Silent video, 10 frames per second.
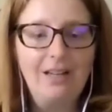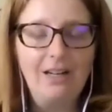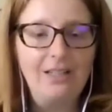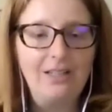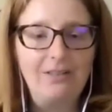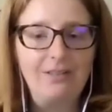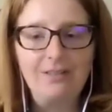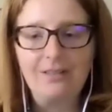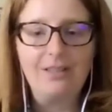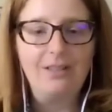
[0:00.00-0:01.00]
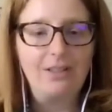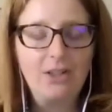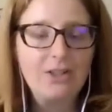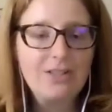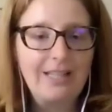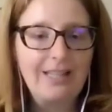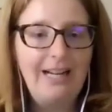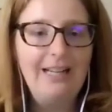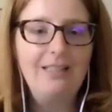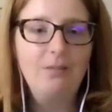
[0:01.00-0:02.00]
are you, are you cursing
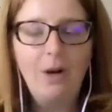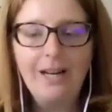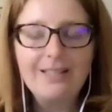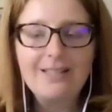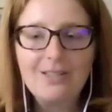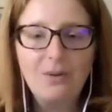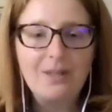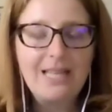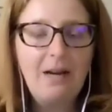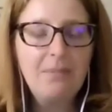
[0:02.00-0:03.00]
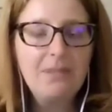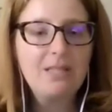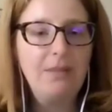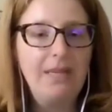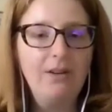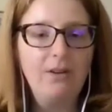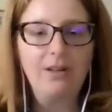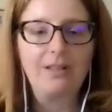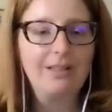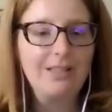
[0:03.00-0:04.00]
that and why does this always happen to me
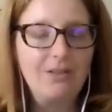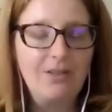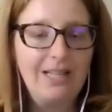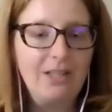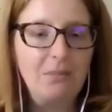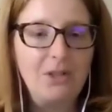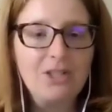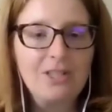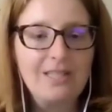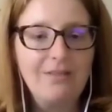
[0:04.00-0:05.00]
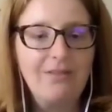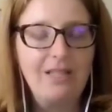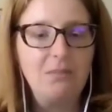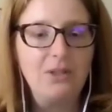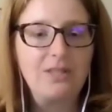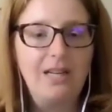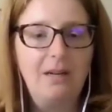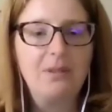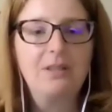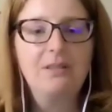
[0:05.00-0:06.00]
or because you've got your emergency fund built
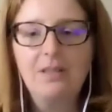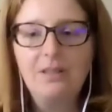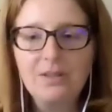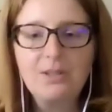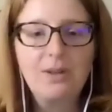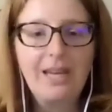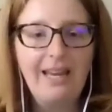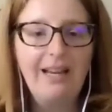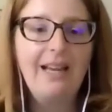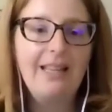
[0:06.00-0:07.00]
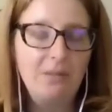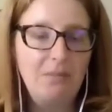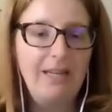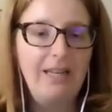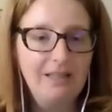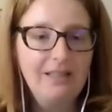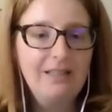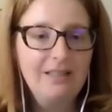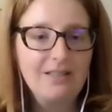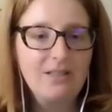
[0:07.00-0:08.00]
up oh, it's okay i had the money
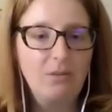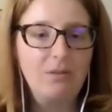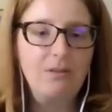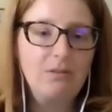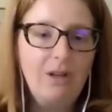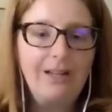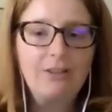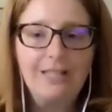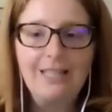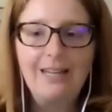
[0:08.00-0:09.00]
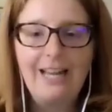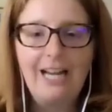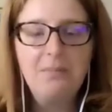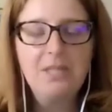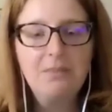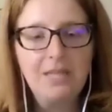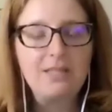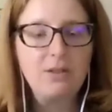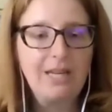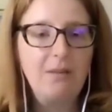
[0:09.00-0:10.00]
so not great that it happened but
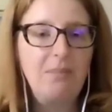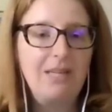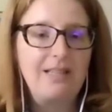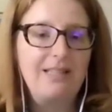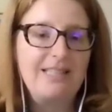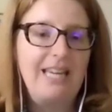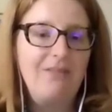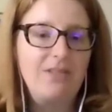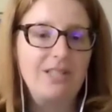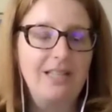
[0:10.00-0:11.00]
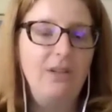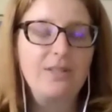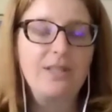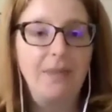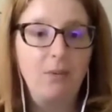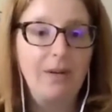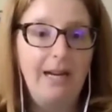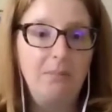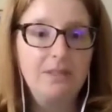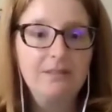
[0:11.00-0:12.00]
it's okay because i saved because i knew something would
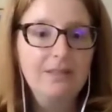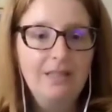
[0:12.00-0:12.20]
happen